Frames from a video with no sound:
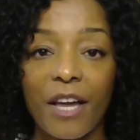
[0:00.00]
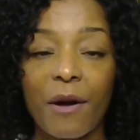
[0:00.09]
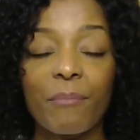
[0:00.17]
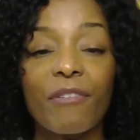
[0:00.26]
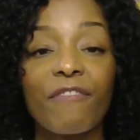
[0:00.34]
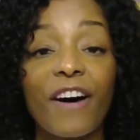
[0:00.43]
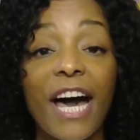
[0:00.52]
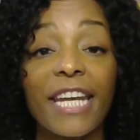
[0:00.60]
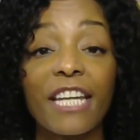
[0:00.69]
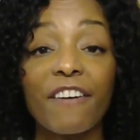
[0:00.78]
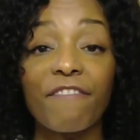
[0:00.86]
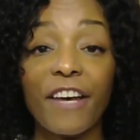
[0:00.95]

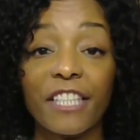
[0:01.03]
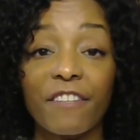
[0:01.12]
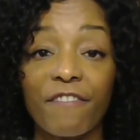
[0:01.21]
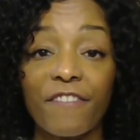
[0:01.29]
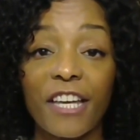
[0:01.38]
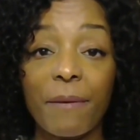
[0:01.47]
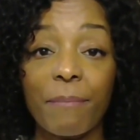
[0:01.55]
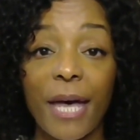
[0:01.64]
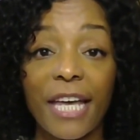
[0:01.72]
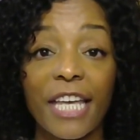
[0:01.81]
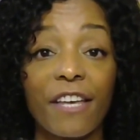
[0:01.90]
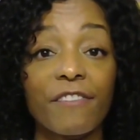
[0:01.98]
Providing effective
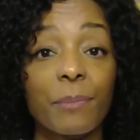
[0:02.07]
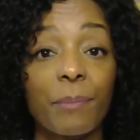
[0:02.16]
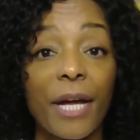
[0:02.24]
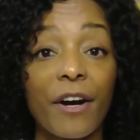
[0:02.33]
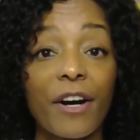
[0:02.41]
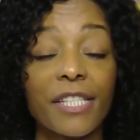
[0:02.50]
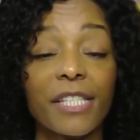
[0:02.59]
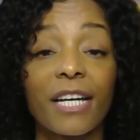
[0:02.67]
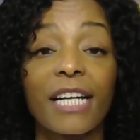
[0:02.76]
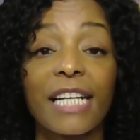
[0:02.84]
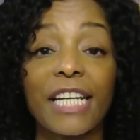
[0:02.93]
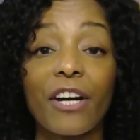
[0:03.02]
feedback gives parents a
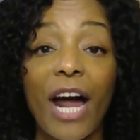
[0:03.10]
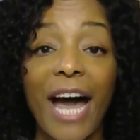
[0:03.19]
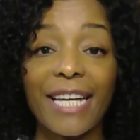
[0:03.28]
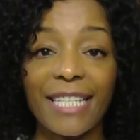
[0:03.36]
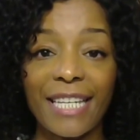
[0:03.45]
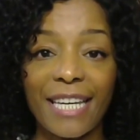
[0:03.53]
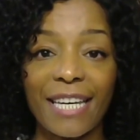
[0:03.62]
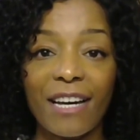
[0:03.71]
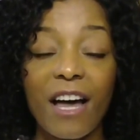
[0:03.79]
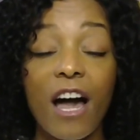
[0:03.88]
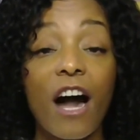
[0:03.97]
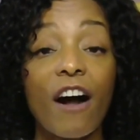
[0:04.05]
clear idea